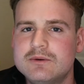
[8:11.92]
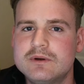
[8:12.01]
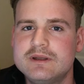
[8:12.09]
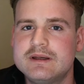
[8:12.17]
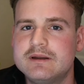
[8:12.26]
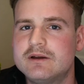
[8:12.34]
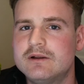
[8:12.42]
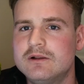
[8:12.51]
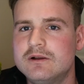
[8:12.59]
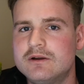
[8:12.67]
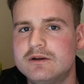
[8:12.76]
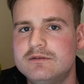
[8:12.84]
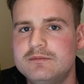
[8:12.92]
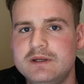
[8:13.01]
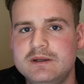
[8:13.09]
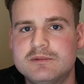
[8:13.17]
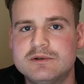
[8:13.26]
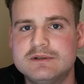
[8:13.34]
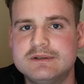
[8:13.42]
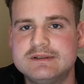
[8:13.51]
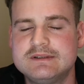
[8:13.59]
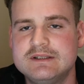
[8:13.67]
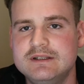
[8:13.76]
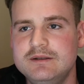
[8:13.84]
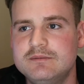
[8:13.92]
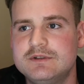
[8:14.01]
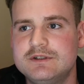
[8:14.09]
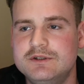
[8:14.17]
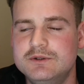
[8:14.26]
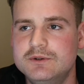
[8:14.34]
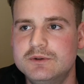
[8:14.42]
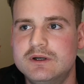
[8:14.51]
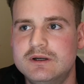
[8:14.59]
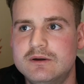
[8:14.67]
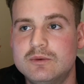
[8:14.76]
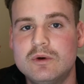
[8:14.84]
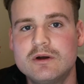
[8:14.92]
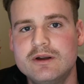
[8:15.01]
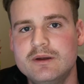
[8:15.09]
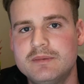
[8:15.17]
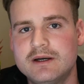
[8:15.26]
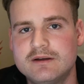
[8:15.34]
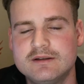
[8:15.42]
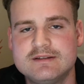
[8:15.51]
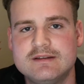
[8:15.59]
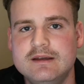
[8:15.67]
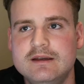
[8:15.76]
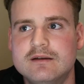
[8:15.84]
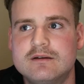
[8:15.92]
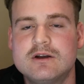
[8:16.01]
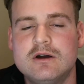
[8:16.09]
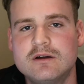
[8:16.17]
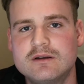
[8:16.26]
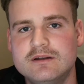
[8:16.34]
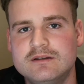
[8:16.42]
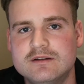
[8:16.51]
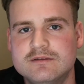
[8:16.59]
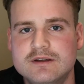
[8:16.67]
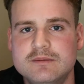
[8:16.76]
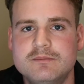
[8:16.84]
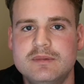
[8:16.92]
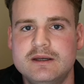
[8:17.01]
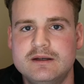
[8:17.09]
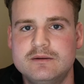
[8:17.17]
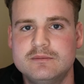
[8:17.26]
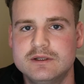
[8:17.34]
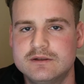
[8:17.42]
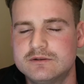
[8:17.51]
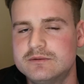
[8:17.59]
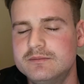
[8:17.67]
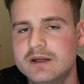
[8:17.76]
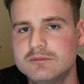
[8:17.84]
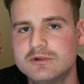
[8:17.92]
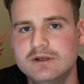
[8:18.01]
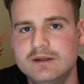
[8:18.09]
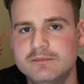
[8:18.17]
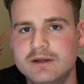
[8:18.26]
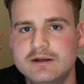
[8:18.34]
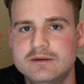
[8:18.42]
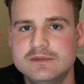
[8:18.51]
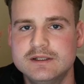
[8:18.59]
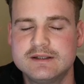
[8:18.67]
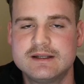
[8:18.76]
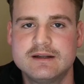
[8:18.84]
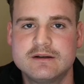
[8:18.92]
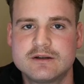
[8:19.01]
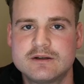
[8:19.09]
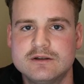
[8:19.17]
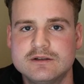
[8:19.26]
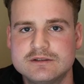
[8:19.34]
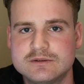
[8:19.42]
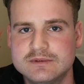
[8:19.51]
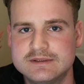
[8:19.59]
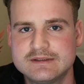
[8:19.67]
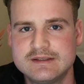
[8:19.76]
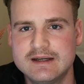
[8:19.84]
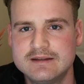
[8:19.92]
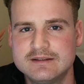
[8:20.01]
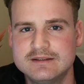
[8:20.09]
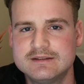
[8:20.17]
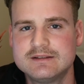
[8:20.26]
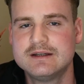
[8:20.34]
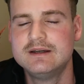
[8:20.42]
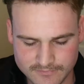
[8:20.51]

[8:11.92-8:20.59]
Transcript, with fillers: one that a lot of people seem to worry about is the cognitive impairment or memory impairment that occurs with statins.